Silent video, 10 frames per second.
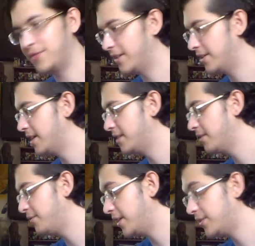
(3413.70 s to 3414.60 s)
Flareon.
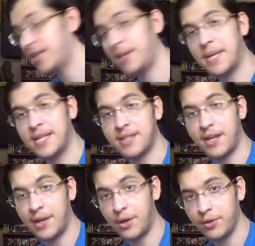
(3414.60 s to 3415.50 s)
Flareon that makes
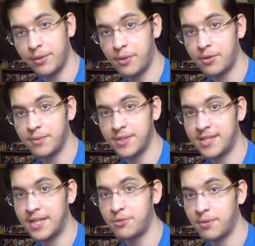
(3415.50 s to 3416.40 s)
all the Pokemon,
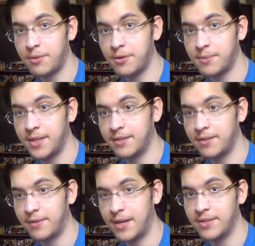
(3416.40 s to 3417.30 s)
Stage 1
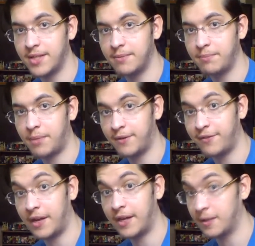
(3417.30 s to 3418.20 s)
Pokemon around it, part
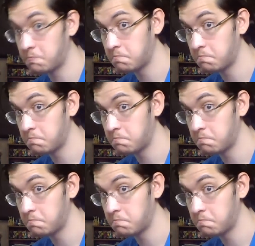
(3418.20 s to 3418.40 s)
fire.